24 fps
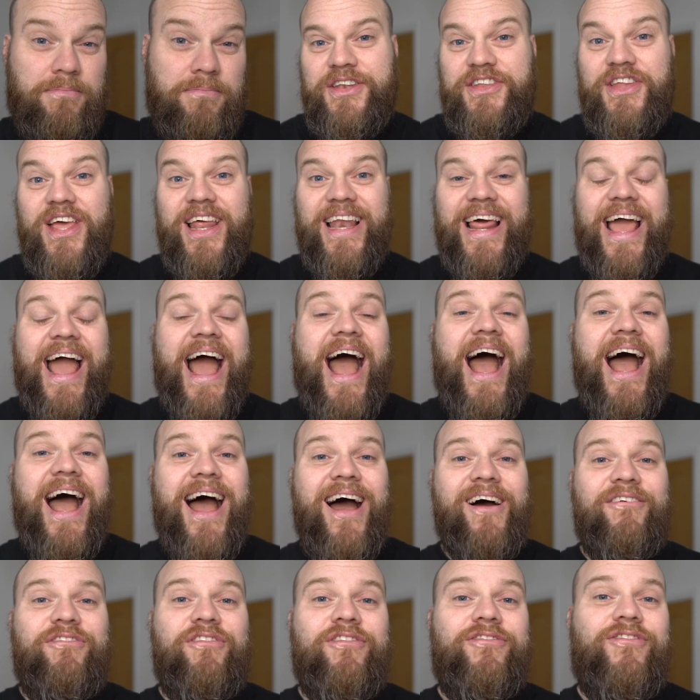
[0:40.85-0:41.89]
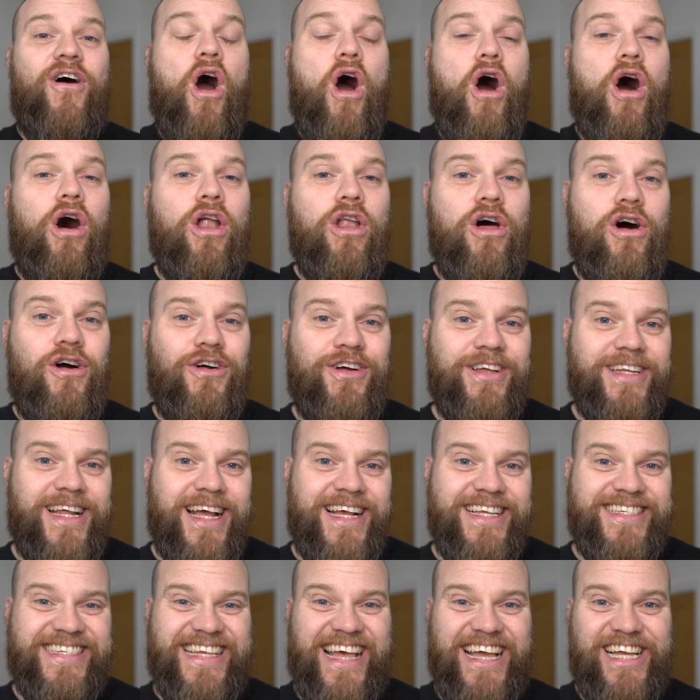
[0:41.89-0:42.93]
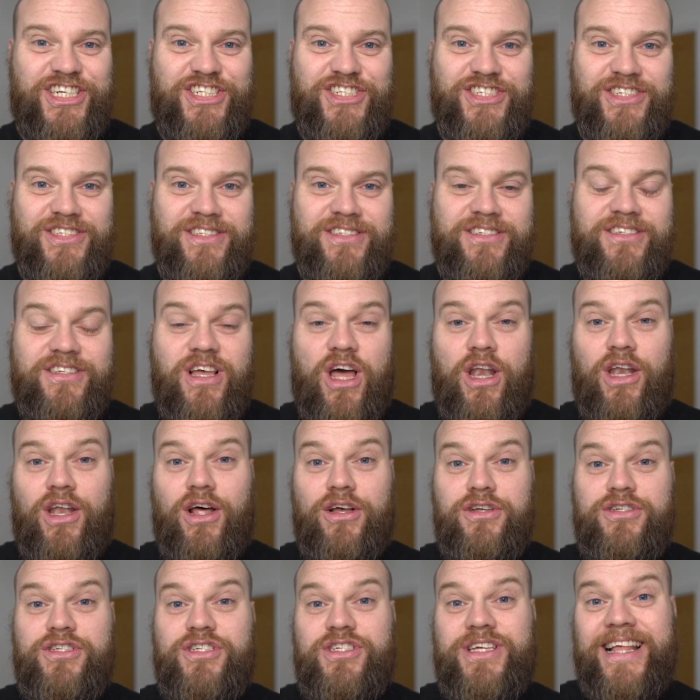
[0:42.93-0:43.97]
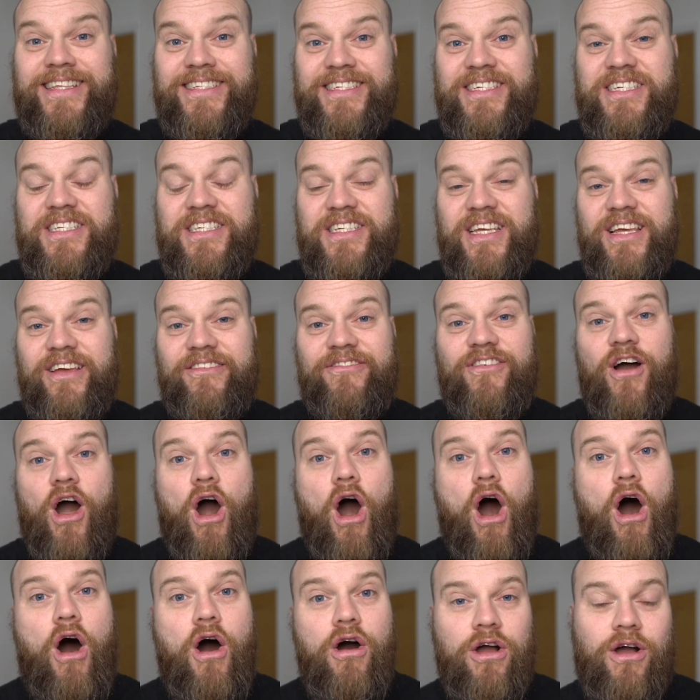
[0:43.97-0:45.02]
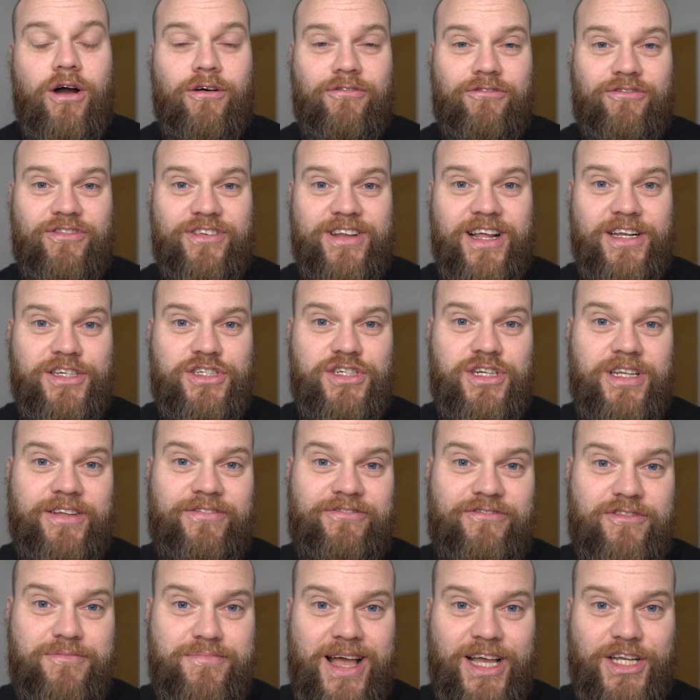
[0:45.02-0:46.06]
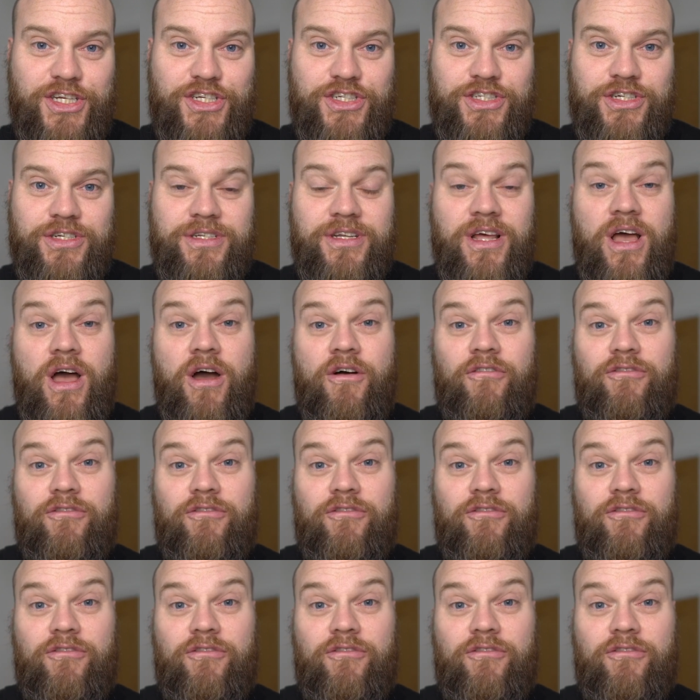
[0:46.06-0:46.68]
Nearly half of all organizations lost sensitive or confidential information